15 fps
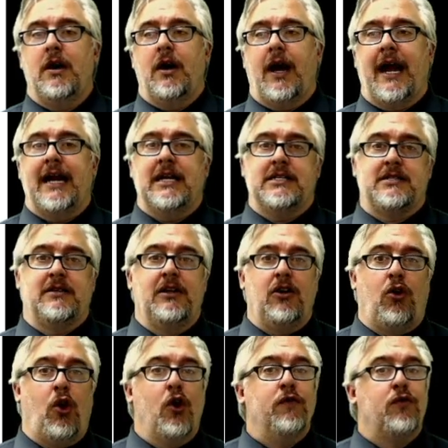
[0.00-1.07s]
and it's a
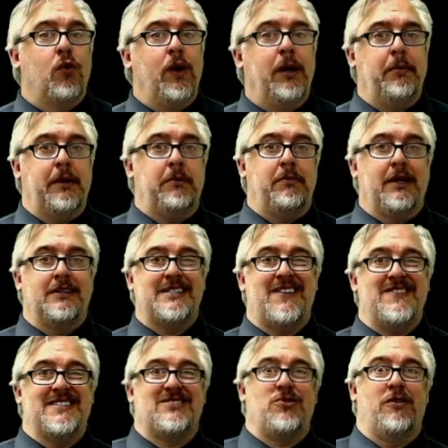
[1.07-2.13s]
little overwhelming because I have
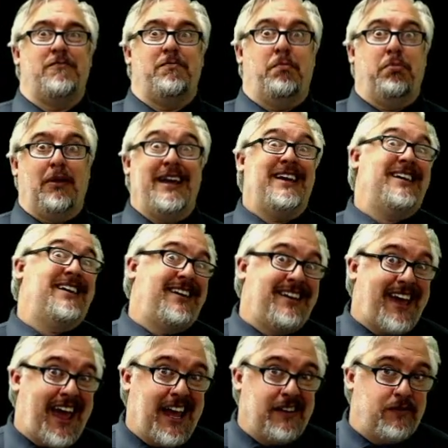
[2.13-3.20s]
this sort of blank
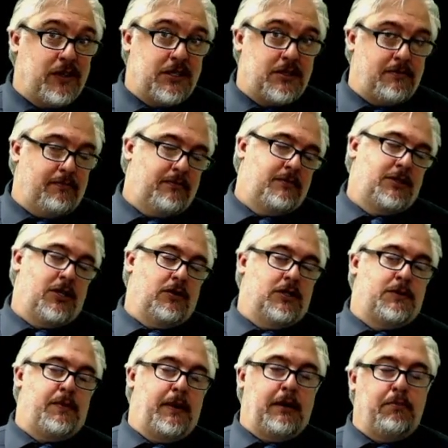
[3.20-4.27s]
canvas, so to
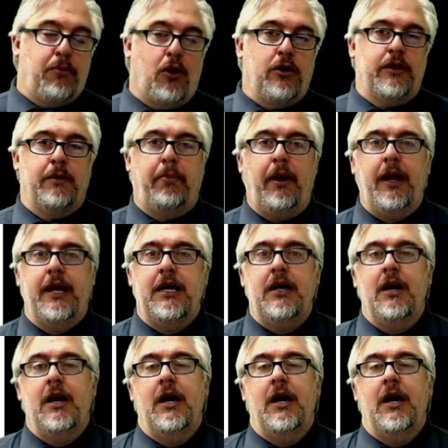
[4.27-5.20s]
speak, pardon the pun,